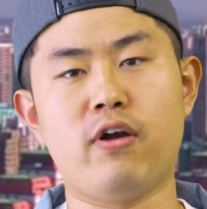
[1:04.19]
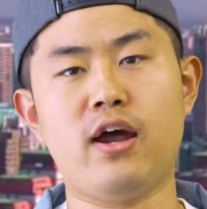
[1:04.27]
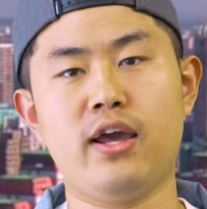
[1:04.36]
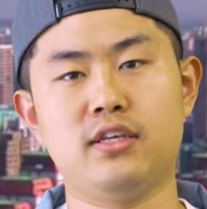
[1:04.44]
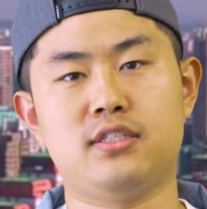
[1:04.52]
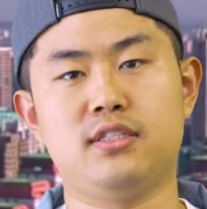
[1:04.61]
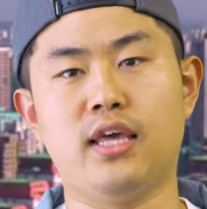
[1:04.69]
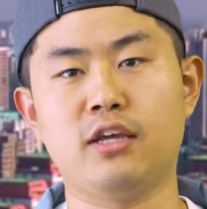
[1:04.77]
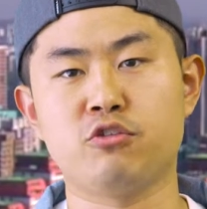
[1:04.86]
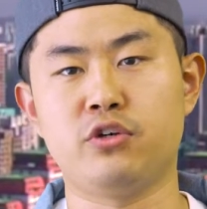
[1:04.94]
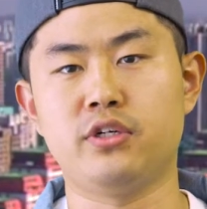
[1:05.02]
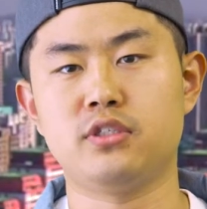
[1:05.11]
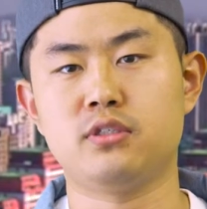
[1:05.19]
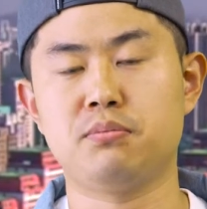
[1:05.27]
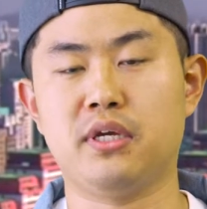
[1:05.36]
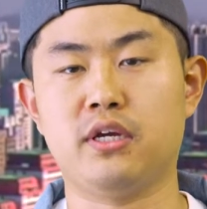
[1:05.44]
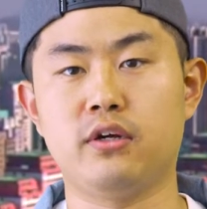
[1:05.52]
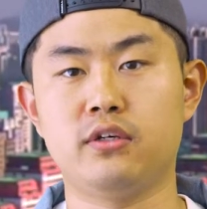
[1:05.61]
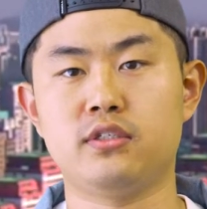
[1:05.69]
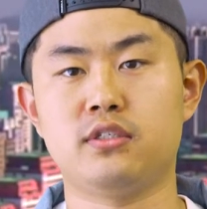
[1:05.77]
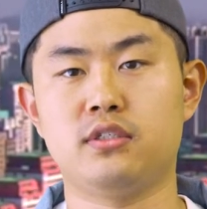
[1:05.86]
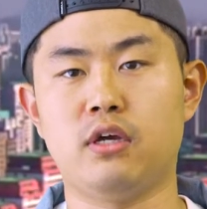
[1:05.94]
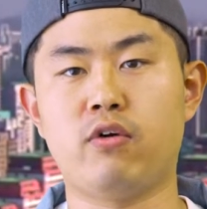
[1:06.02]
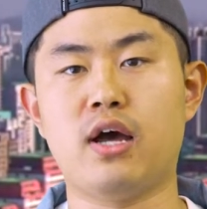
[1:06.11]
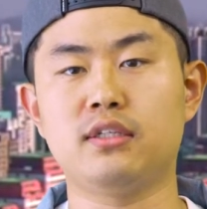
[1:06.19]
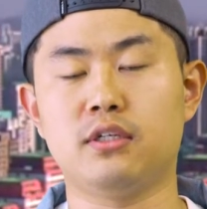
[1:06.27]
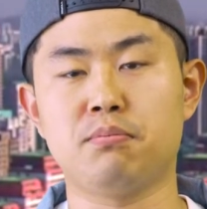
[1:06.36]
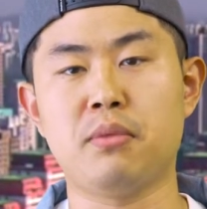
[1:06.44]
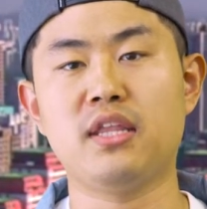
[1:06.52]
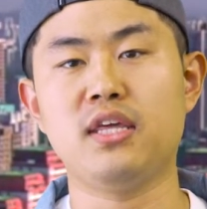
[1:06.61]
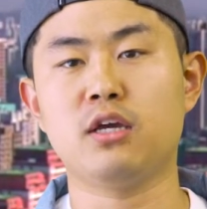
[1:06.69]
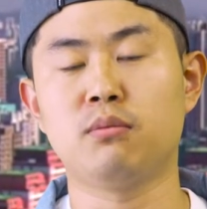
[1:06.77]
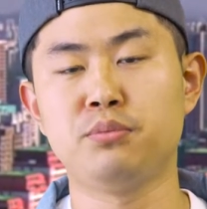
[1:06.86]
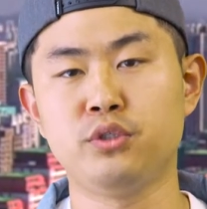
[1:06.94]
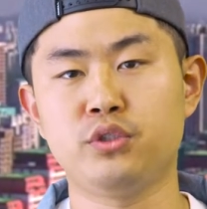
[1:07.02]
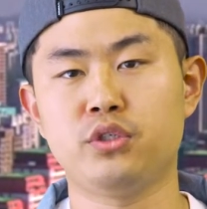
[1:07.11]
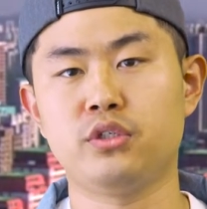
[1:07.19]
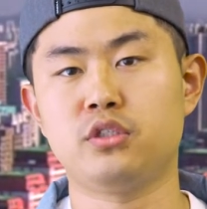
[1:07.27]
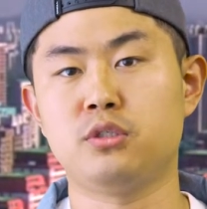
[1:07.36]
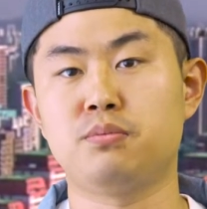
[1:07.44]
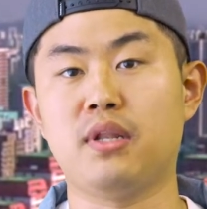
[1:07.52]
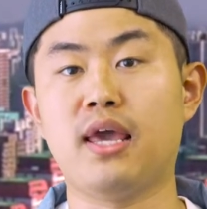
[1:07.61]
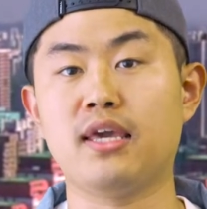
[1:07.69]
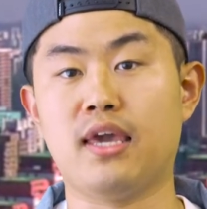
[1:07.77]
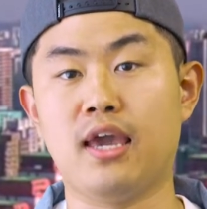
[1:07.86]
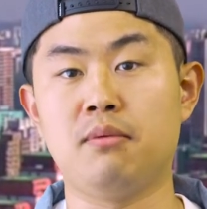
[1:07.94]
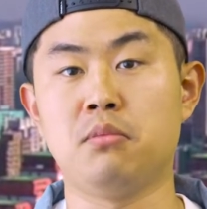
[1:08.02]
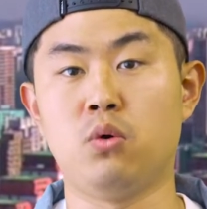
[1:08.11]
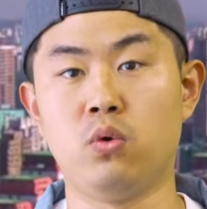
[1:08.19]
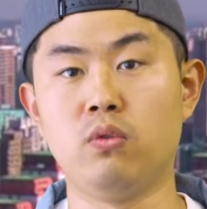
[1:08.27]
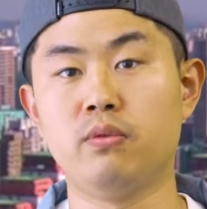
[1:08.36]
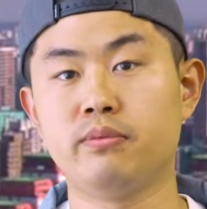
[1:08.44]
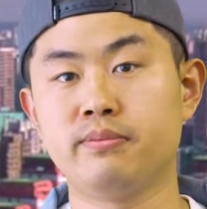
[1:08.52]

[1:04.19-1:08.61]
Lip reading: they are as dangerous because there are not many computers to play game on.